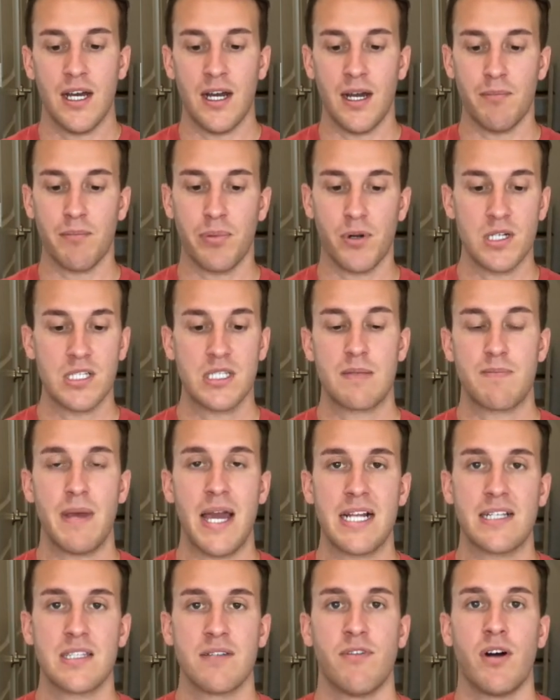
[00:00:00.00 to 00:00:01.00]

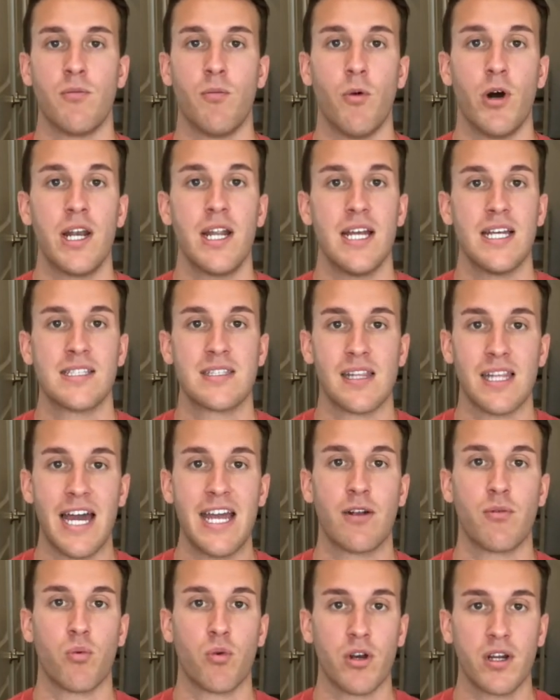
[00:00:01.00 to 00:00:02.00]
perspective on what it is
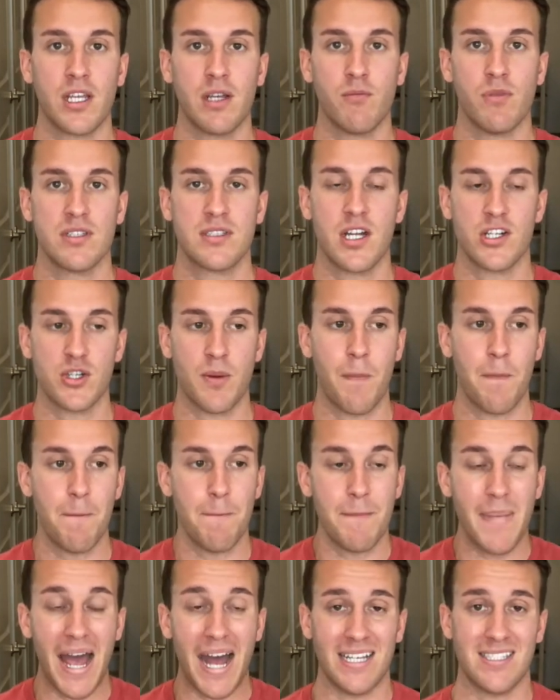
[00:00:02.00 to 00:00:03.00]
like working with such a
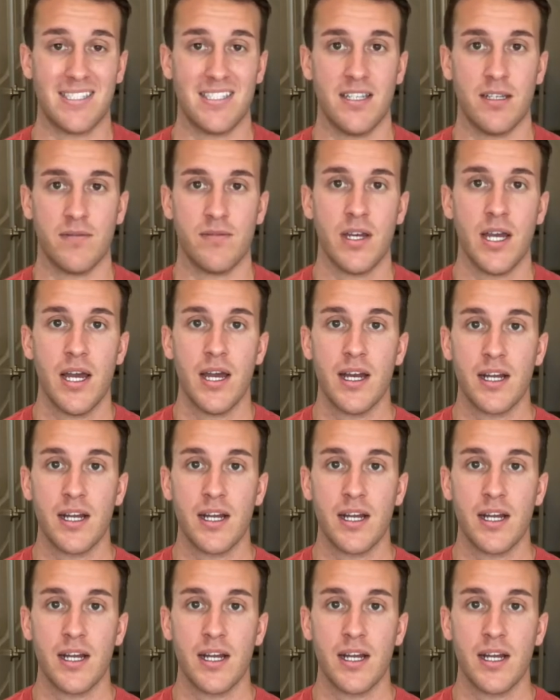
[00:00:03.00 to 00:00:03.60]
massive